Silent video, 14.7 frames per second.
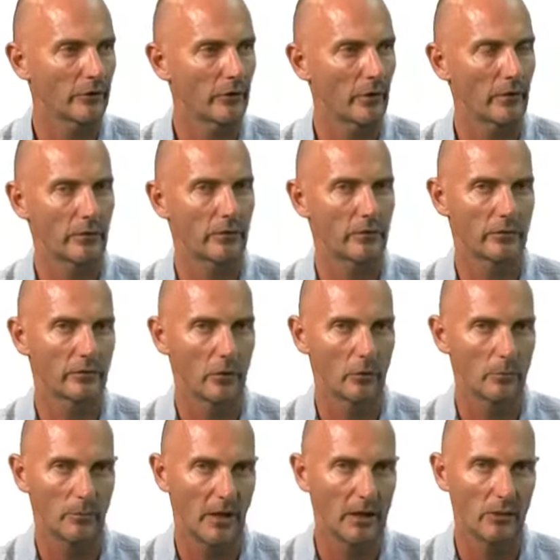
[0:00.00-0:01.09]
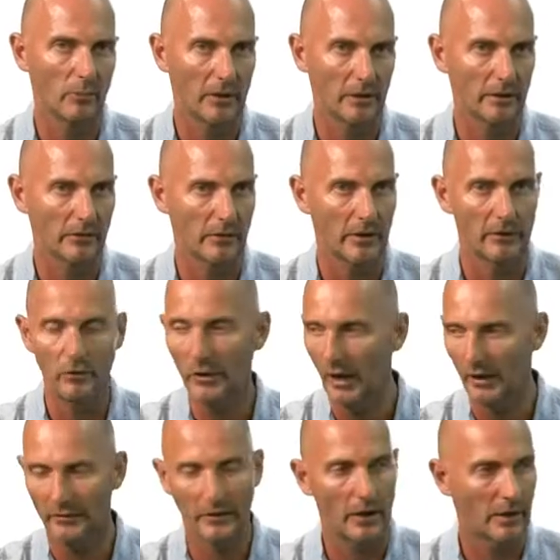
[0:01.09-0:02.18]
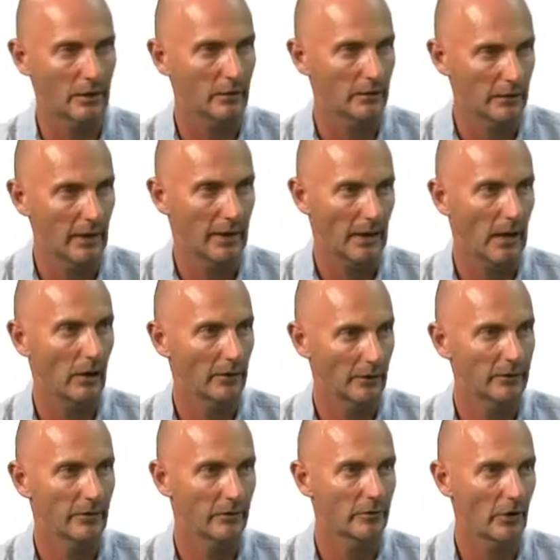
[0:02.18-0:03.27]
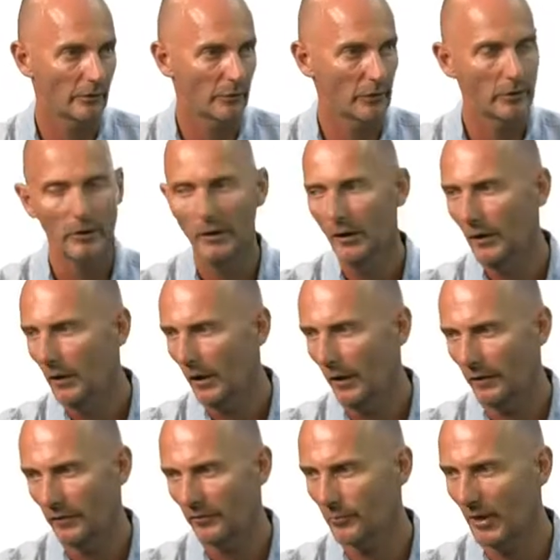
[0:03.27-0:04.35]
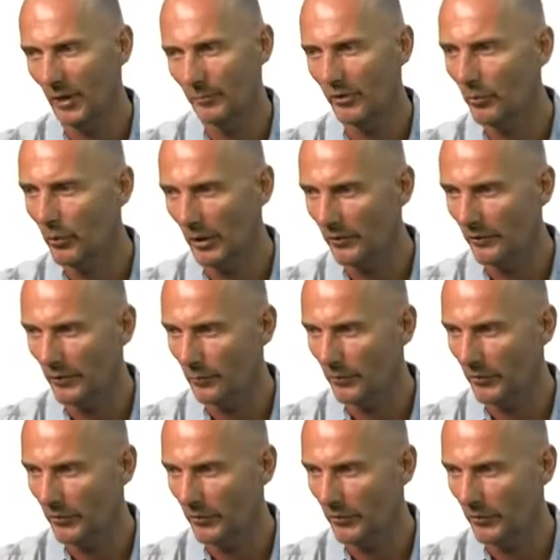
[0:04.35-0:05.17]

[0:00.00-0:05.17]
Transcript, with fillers: So there's so no. many buildings that you guys got to get out and discover. Correct. And this might be one of them.